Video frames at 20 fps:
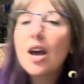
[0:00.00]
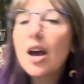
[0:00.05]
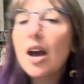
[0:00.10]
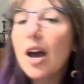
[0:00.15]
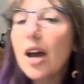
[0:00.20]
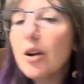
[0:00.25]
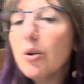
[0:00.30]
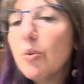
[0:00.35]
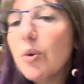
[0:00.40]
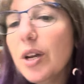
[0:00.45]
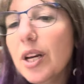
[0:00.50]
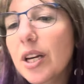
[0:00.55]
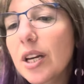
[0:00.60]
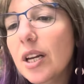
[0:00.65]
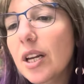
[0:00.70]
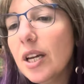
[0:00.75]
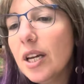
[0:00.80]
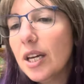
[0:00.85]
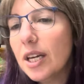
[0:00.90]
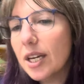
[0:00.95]
And
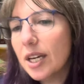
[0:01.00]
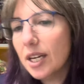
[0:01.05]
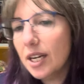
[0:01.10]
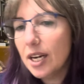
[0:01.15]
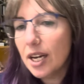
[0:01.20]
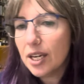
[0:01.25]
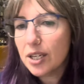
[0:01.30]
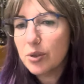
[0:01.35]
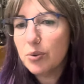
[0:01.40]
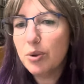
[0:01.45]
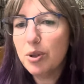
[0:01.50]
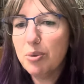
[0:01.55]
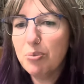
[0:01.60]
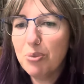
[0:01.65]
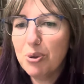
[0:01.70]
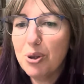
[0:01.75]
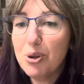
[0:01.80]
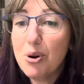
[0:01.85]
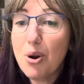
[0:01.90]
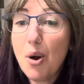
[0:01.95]
when it connects with
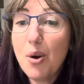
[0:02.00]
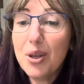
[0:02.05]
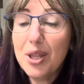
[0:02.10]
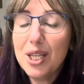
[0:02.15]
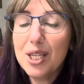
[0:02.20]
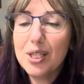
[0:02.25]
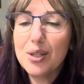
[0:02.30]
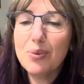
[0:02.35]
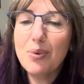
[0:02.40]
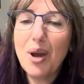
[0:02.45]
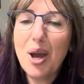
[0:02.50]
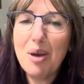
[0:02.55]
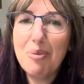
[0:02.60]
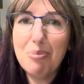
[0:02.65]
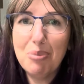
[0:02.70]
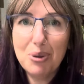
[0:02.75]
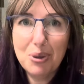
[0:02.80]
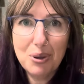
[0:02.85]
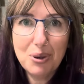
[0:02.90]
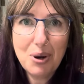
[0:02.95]
Pluto in this way,
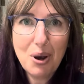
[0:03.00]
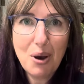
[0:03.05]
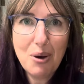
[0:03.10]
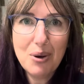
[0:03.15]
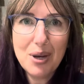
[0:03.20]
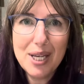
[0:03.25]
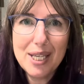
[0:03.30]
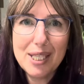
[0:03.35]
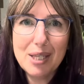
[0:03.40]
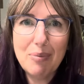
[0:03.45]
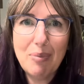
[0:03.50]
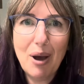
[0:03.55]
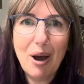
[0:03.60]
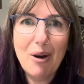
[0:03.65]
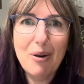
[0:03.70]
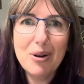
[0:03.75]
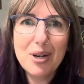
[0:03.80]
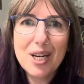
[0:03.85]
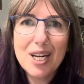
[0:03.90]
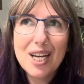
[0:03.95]
Pluto is
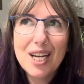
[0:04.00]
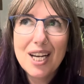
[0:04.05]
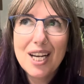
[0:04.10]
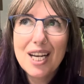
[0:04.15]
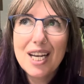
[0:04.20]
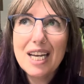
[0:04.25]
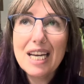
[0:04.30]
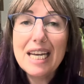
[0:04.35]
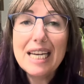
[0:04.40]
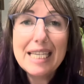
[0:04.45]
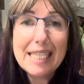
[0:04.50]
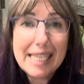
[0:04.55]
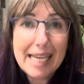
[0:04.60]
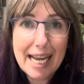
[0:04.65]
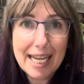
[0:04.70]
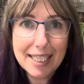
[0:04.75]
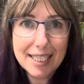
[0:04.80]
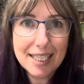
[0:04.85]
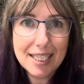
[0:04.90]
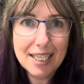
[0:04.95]
about
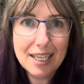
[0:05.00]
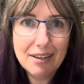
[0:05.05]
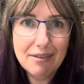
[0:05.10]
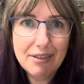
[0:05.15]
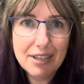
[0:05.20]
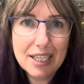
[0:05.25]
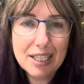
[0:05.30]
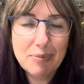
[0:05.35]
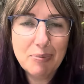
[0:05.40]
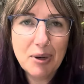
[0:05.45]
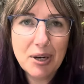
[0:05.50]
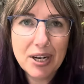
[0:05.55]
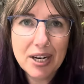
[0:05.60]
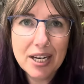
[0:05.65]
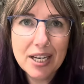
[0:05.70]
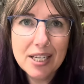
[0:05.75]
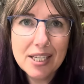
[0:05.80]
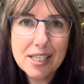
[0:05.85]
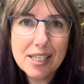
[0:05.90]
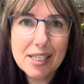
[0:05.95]
intensity of
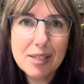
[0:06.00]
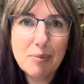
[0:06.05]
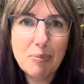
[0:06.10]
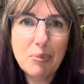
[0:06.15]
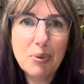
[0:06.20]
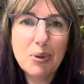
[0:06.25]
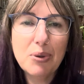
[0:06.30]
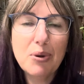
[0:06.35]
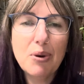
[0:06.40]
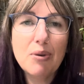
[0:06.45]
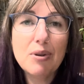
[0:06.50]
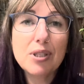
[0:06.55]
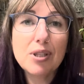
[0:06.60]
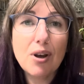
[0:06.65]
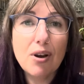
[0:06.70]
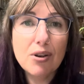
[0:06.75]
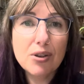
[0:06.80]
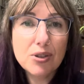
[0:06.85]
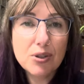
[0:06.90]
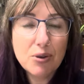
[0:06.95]
experience. Pluto is
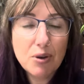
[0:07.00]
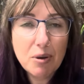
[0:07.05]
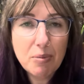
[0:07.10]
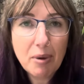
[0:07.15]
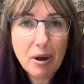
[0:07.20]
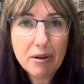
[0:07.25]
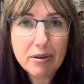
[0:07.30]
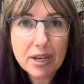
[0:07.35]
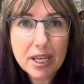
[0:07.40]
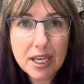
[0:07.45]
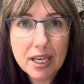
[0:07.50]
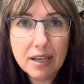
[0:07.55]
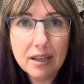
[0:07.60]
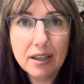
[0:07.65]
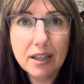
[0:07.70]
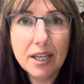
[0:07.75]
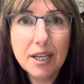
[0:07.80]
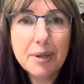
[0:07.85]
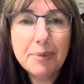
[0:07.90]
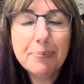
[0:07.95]
also about
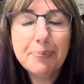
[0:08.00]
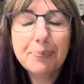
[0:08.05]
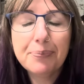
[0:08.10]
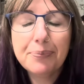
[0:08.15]
healing.